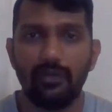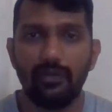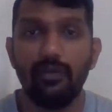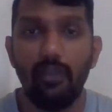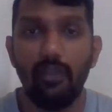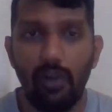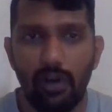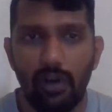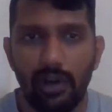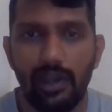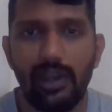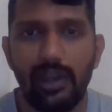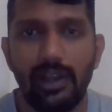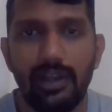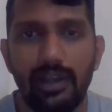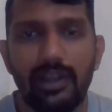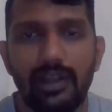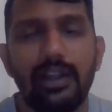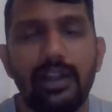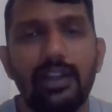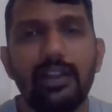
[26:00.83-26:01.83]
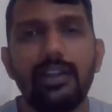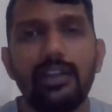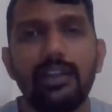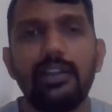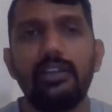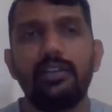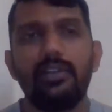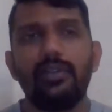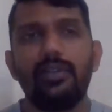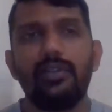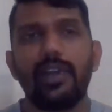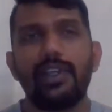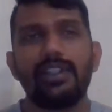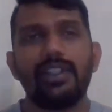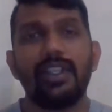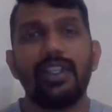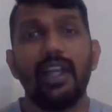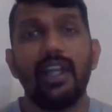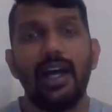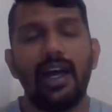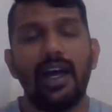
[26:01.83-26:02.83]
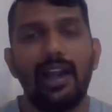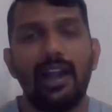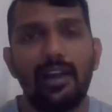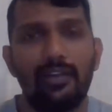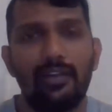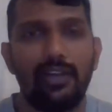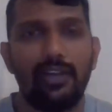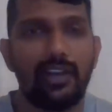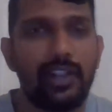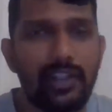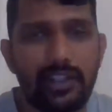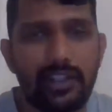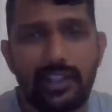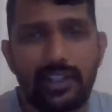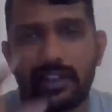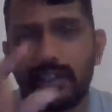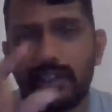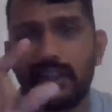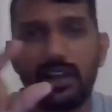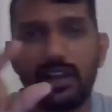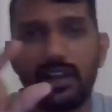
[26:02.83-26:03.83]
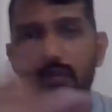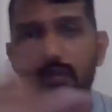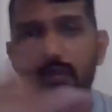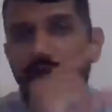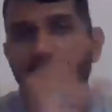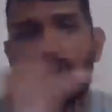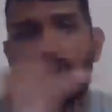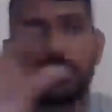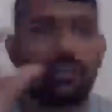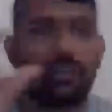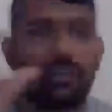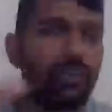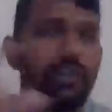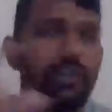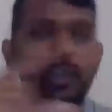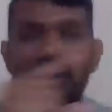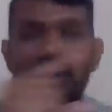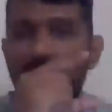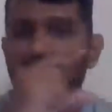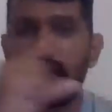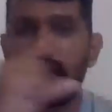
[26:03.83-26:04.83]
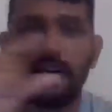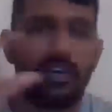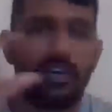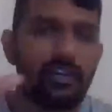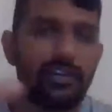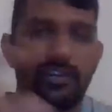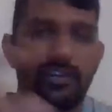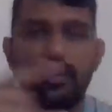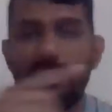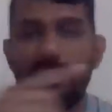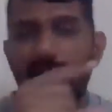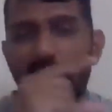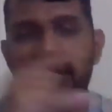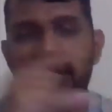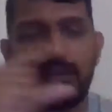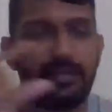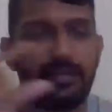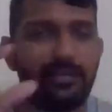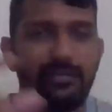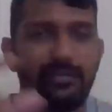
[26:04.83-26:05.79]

wall, you can see the ad when there is a single product going in the carousel menu.